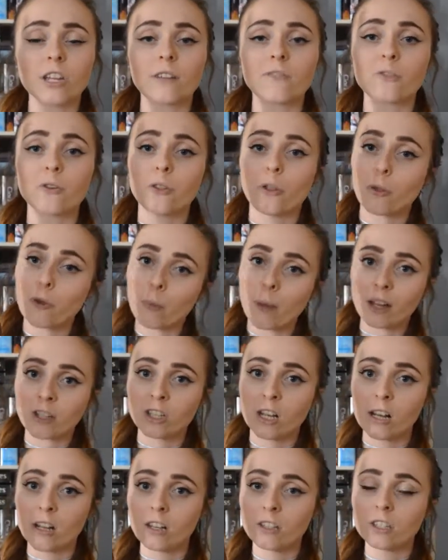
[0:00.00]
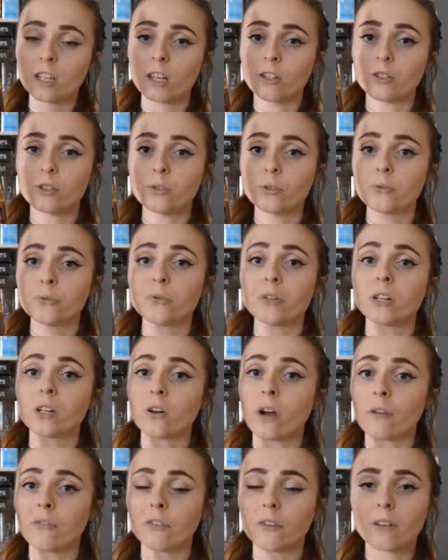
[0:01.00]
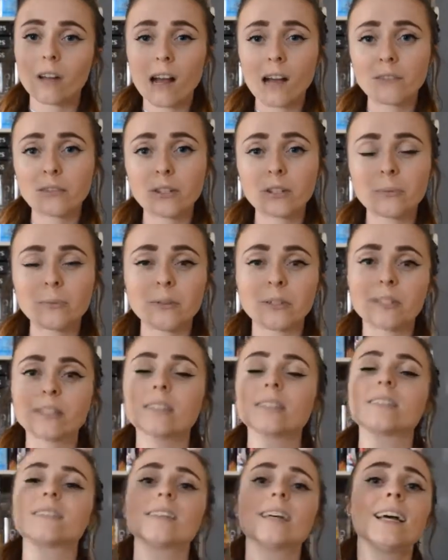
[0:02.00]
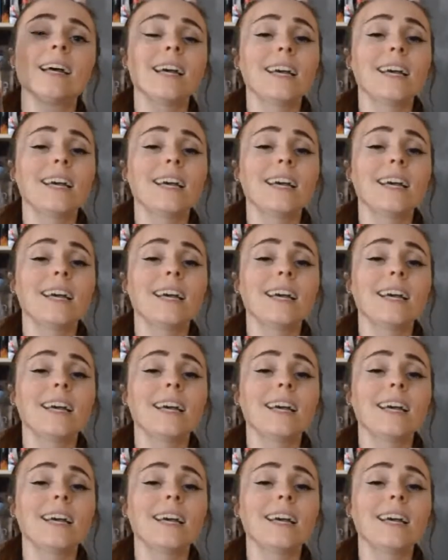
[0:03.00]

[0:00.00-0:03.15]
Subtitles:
And for the Throwback Challenge, I chose read a graphic novel because